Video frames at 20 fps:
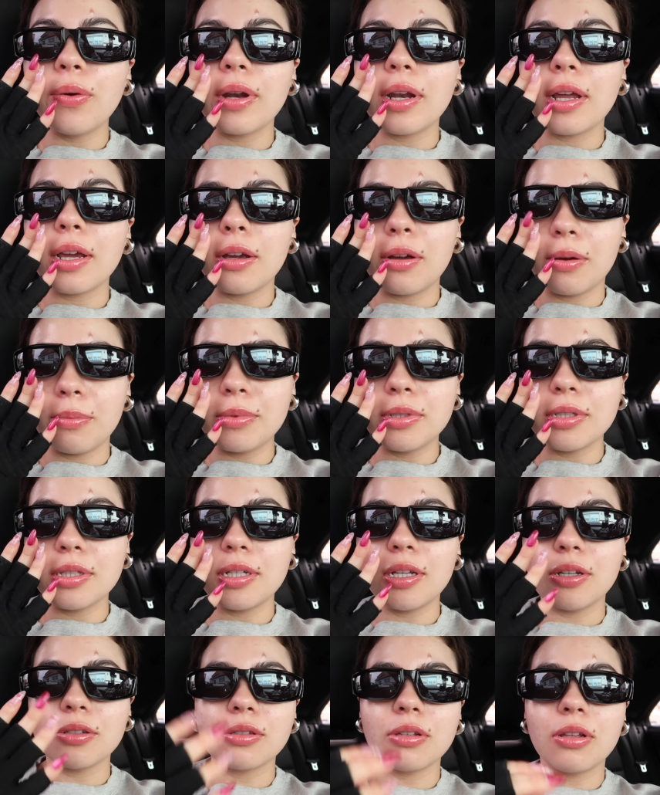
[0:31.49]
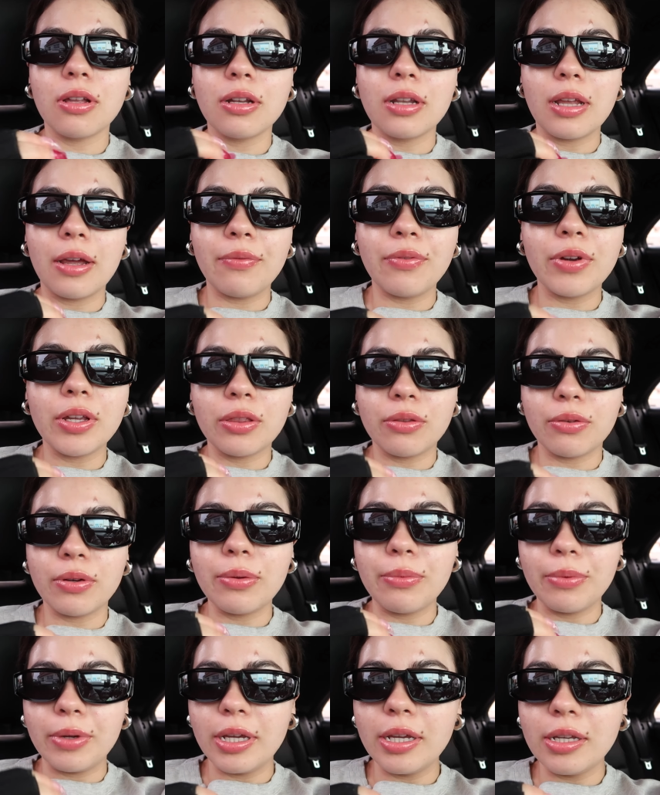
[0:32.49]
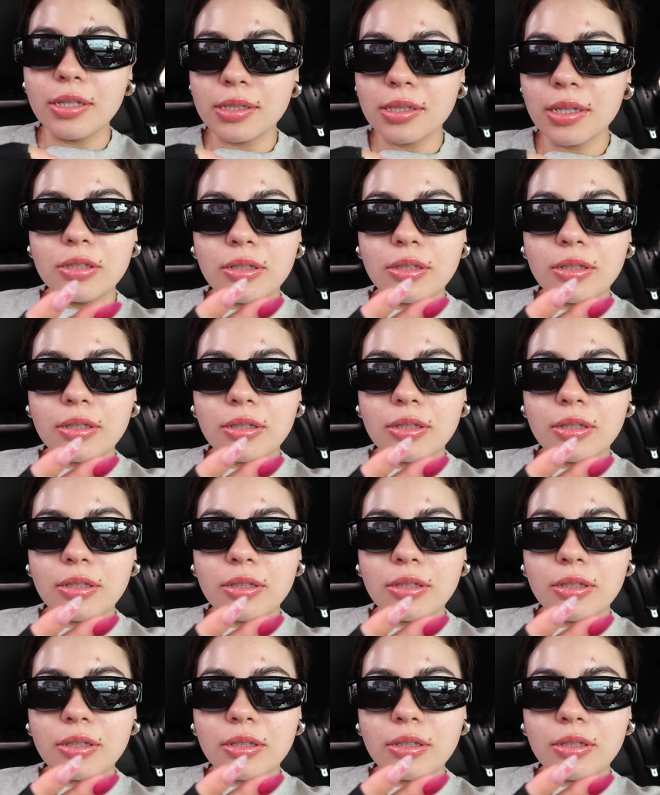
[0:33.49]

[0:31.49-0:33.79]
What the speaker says: And I come to the nail salon every 3 weeks,